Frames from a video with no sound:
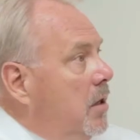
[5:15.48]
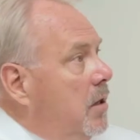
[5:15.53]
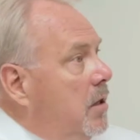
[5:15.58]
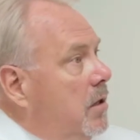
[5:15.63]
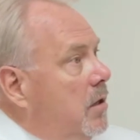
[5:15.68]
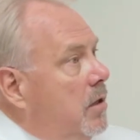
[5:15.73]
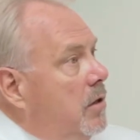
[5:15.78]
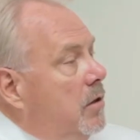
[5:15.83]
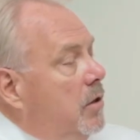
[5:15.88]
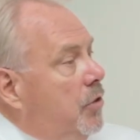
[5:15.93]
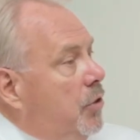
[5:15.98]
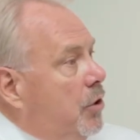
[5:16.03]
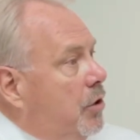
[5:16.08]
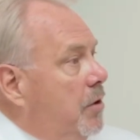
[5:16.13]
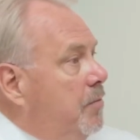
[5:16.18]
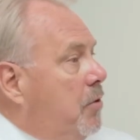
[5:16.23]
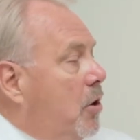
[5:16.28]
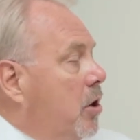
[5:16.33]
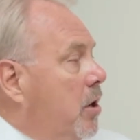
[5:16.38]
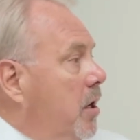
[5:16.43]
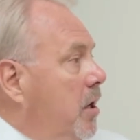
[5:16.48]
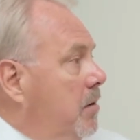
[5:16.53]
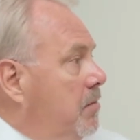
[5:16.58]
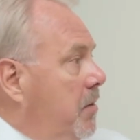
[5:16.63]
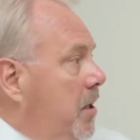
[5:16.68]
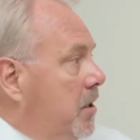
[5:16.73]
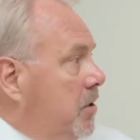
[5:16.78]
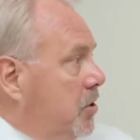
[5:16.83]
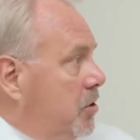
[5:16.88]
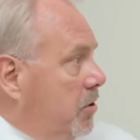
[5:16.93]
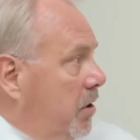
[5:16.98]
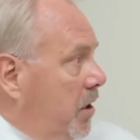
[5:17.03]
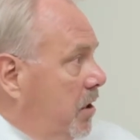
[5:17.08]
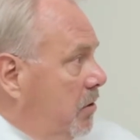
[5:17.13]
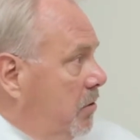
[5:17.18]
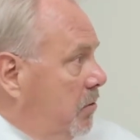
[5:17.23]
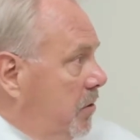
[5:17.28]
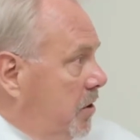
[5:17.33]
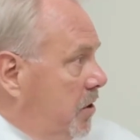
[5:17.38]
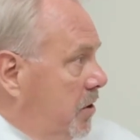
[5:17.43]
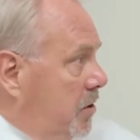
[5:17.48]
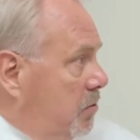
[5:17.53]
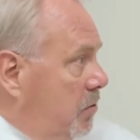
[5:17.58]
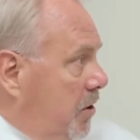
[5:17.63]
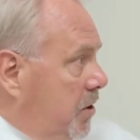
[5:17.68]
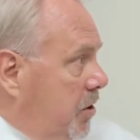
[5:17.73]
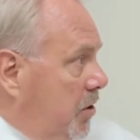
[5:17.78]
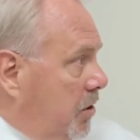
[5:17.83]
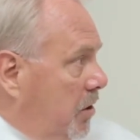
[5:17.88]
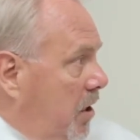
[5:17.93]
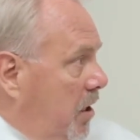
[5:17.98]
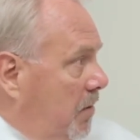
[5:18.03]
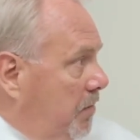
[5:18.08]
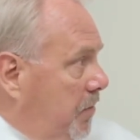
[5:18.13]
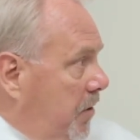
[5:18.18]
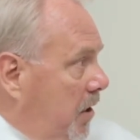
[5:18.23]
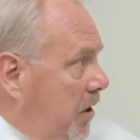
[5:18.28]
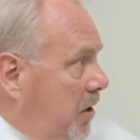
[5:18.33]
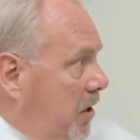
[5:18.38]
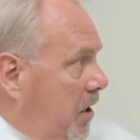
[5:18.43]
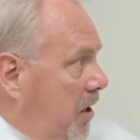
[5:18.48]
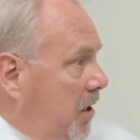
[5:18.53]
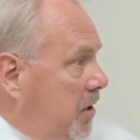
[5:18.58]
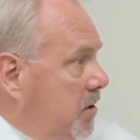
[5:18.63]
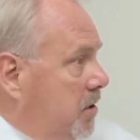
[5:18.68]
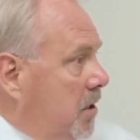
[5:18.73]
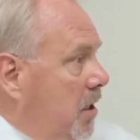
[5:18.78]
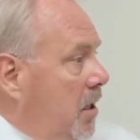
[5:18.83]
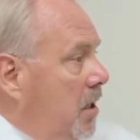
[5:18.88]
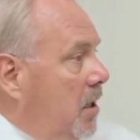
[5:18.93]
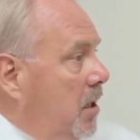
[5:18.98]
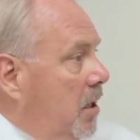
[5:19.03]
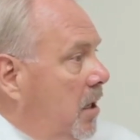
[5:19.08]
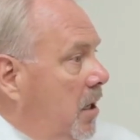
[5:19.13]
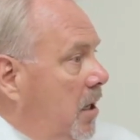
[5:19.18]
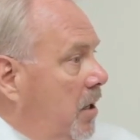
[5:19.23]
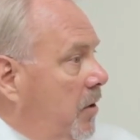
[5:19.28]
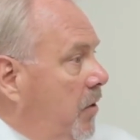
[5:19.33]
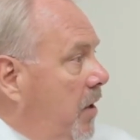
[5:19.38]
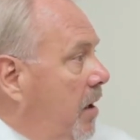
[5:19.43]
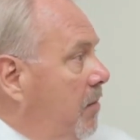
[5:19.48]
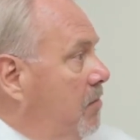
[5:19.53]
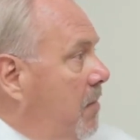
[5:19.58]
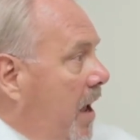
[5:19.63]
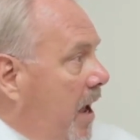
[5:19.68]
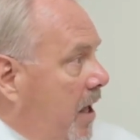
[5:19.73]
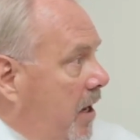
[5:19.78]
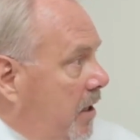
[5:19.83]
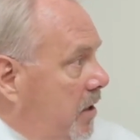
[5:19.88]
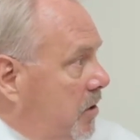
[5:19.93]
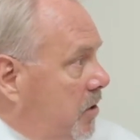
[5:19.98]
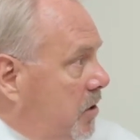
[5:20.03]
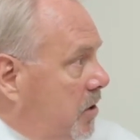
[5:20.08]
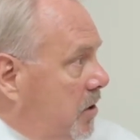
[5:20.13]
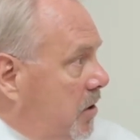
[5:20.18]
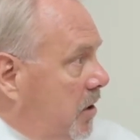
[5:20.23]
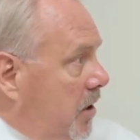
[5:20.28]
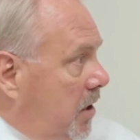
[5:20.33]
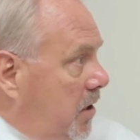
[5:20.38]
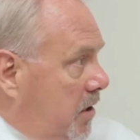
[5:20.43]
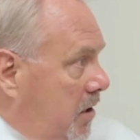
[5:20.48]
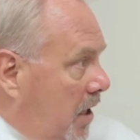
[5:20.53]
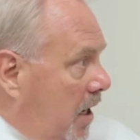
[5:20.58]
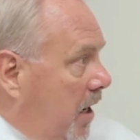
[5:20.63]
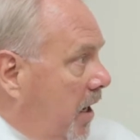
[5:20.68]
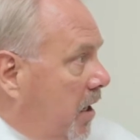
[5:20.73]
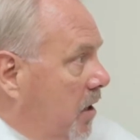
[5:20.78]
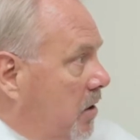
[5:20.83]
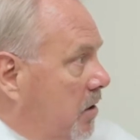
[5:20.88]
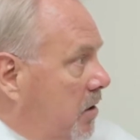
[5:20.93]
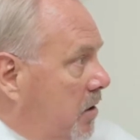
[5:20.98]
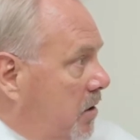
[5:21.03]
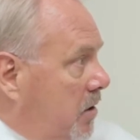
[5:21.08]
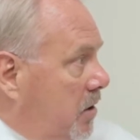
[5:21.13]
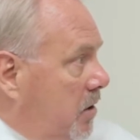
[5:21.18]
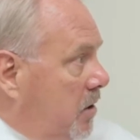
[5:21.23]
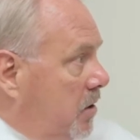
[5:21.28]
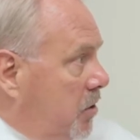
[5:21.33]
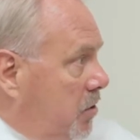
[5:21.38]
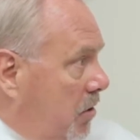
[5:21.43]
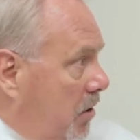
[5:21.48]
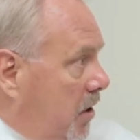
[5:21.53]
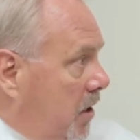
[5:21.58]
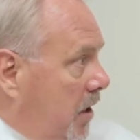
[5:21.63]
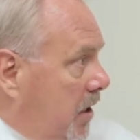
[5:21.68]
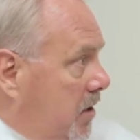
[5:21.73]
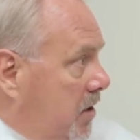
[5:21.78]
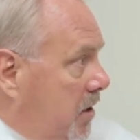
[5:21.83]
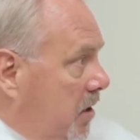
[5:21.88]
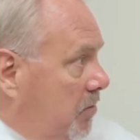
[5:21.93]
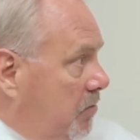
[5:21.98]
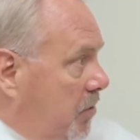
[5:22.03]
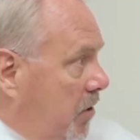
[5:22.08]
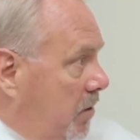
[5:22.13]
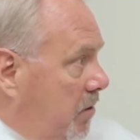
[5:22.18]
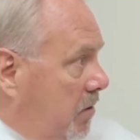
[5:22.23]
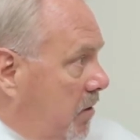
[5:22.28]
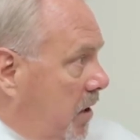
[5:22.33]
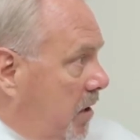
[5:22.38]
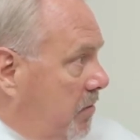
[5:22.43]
the third-party administrator, which is what your company does, they manage the entire drug testing program.